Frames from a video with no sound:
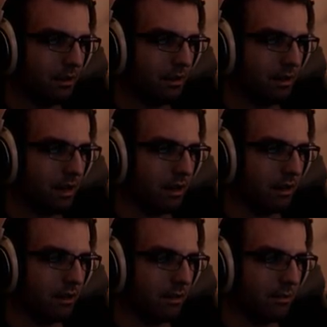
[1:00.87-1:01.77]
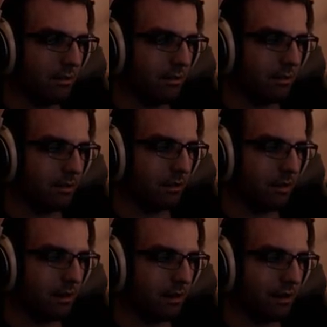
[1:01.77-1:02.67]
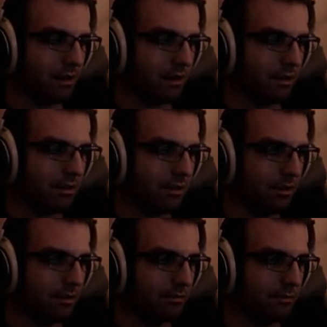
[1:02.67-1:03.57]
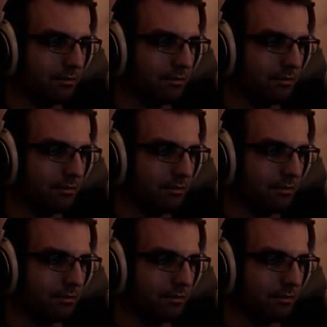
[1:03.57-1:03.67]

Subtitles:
Inheritance ones or whatever, the Aragon and shit.